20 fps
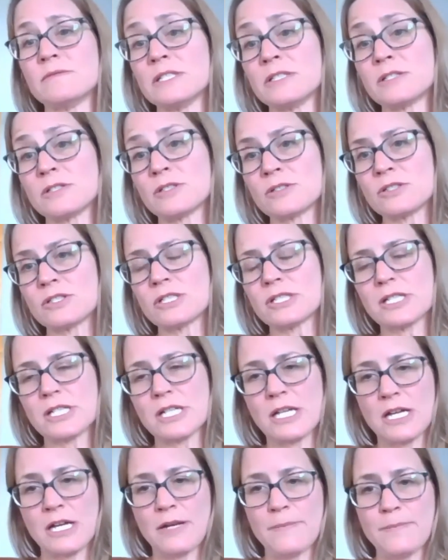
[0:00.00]
research,
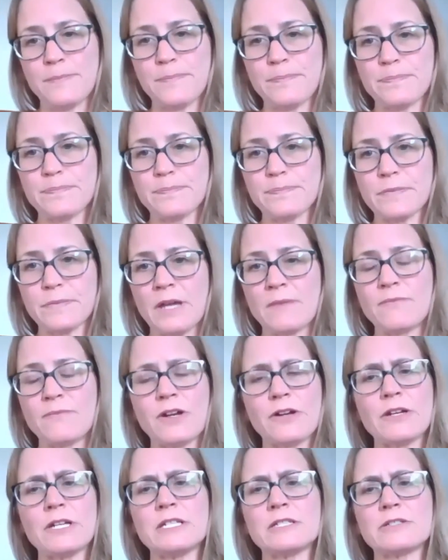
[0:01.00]
I'm
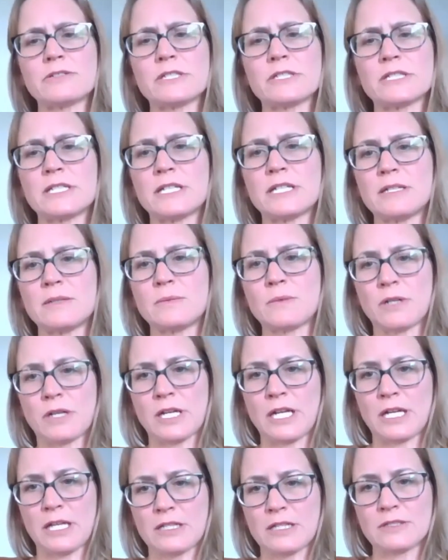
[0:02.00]
very interested in
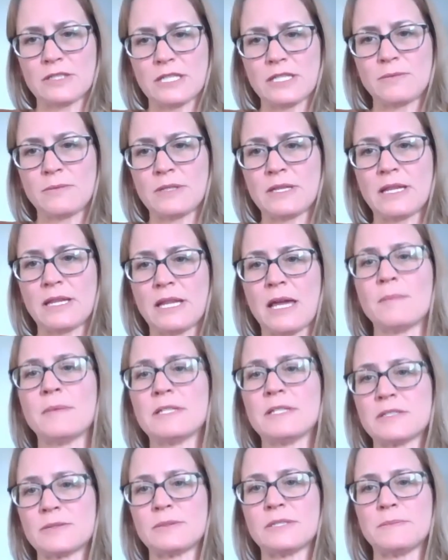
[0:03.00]
working closely with them
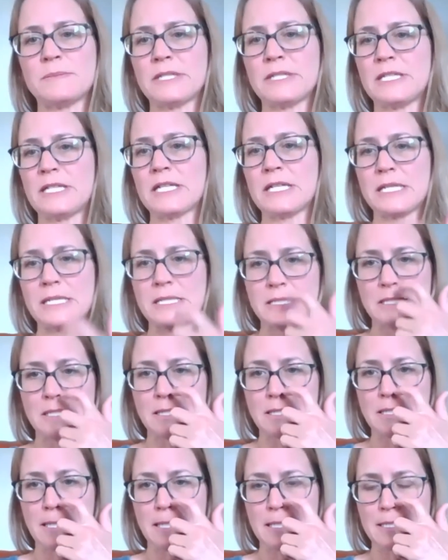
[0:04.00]
as we begin
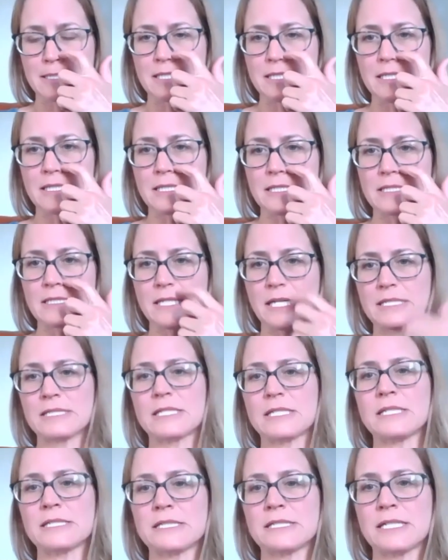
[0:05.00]
to get to the
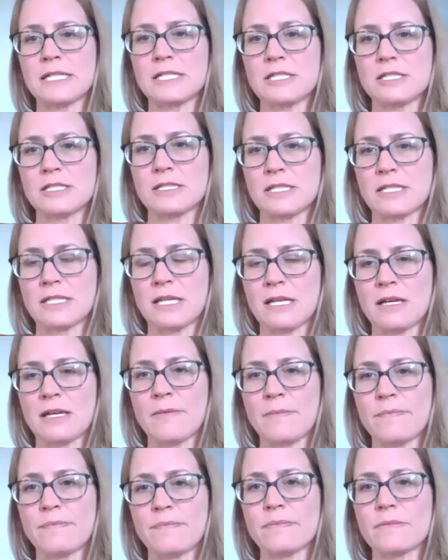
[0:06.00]
testing stages
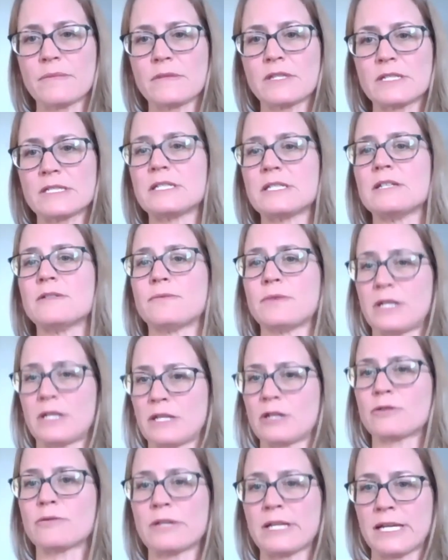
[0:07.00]
to see if we
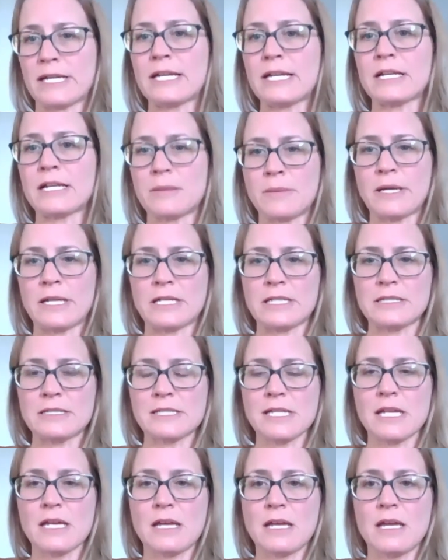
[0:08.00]
can create
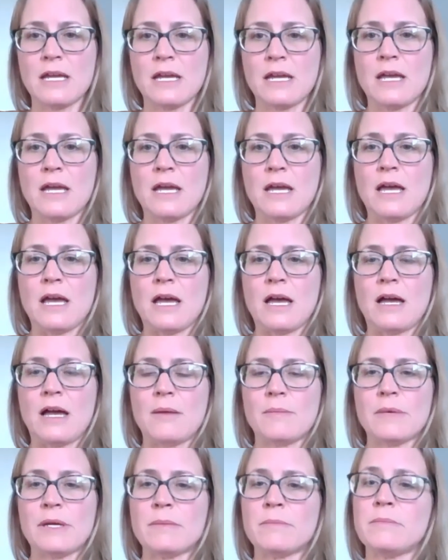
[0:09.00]
antibodies.
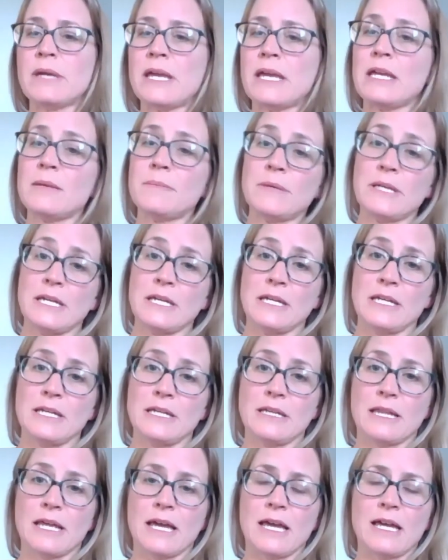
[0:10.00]
It may
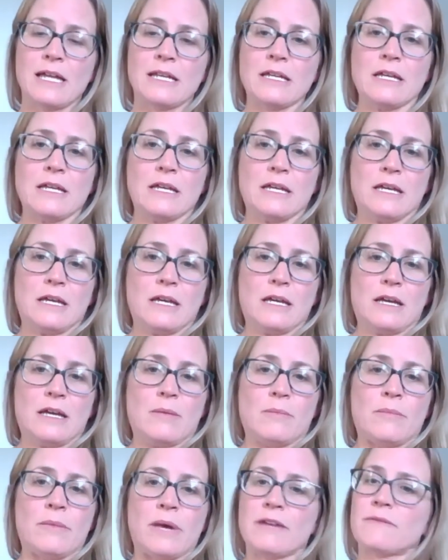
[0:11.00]
be that
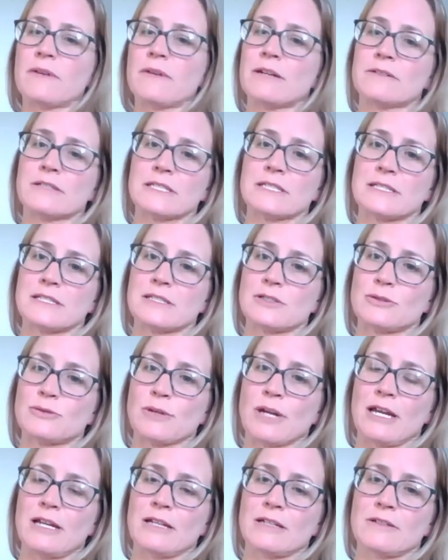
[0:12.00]
my virus is
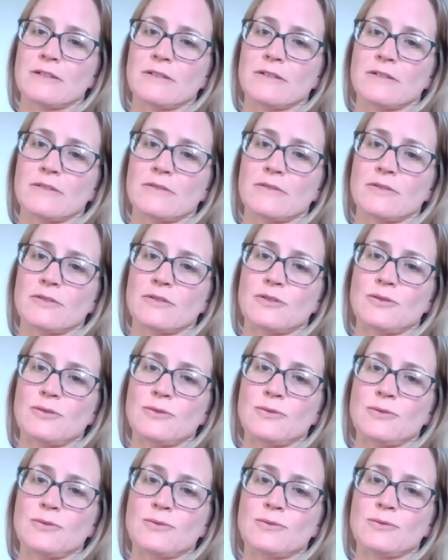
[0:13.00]
great
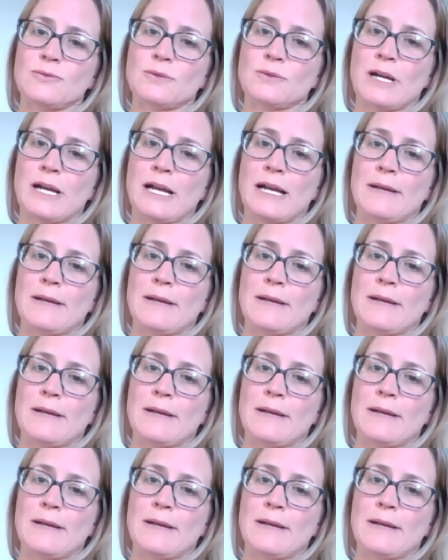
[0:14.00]
to